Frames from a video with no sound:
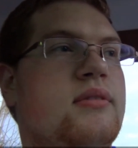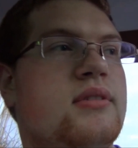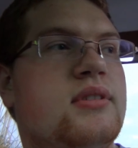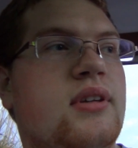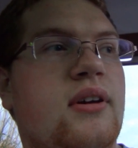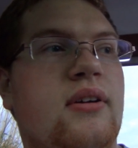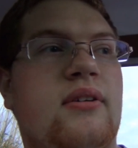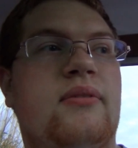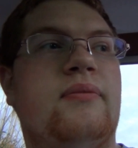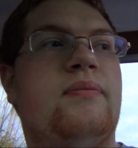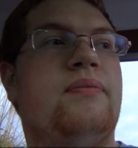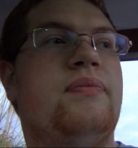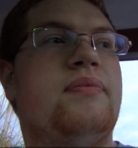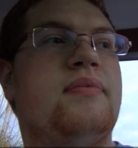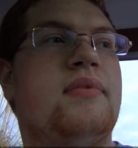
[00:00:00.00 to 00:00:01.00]
So
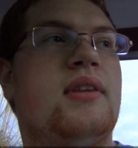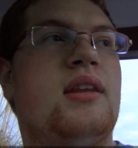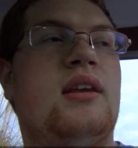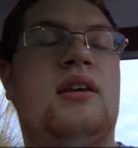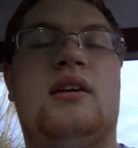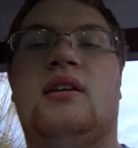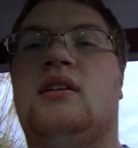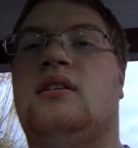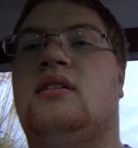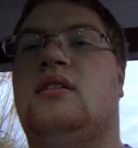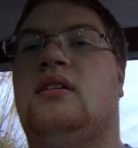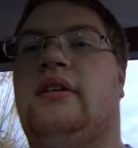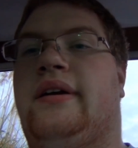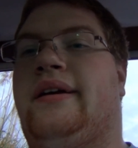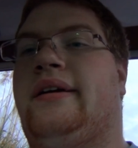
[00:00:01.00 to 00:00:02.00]

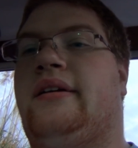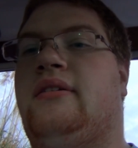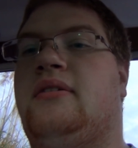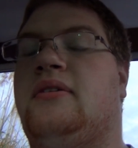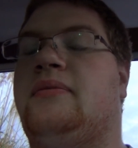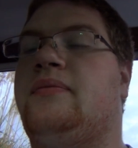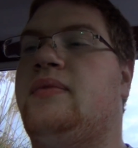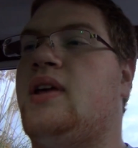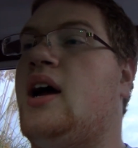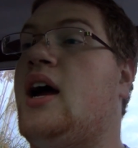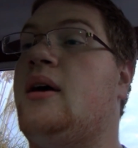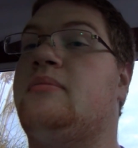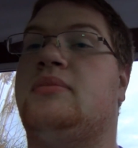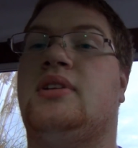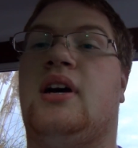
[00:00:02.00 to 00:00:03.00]
I don't know.
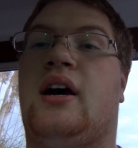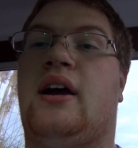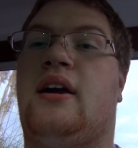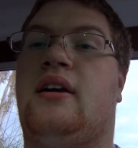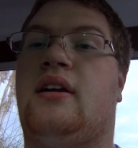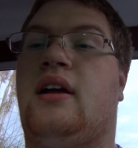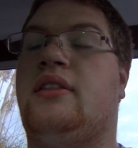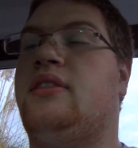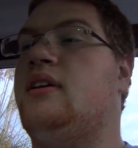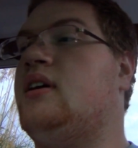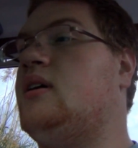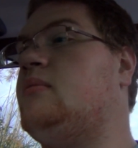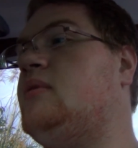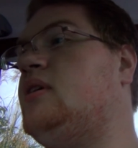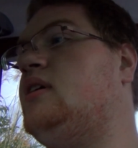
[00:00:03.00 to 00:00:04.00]
I'm tired. I
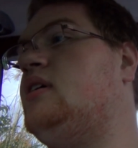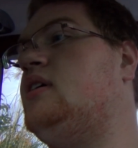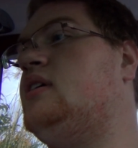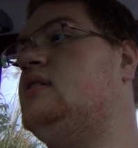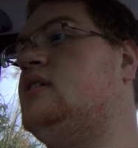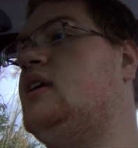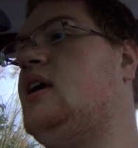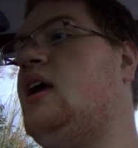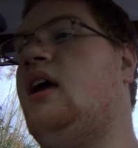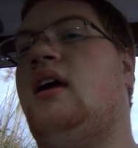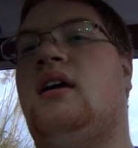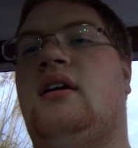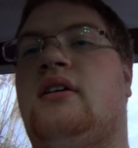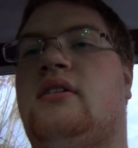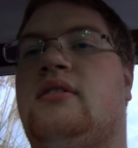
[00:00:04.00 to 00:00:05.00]
think I might hit the
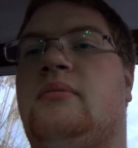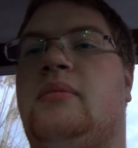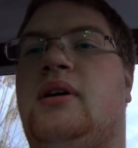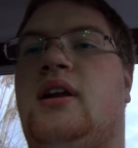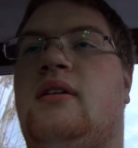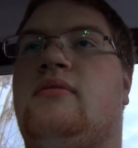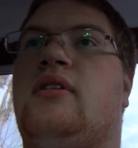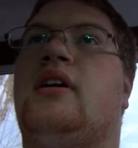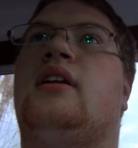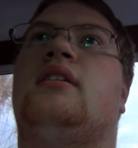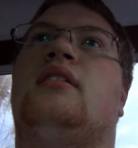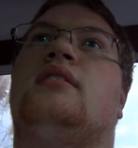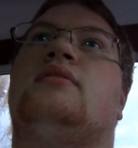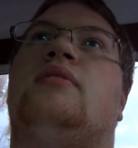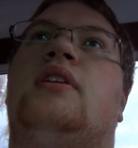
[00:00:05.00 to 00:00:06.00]
hay here in a bit after I
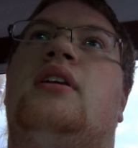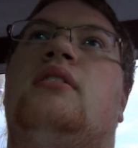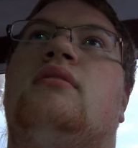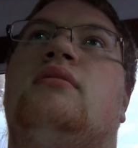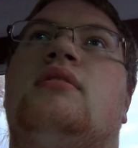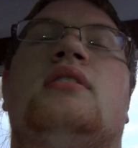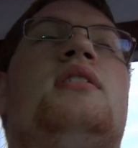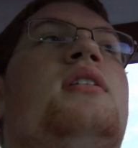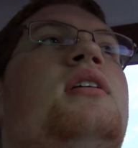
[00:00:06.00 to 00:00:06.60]
edit this video.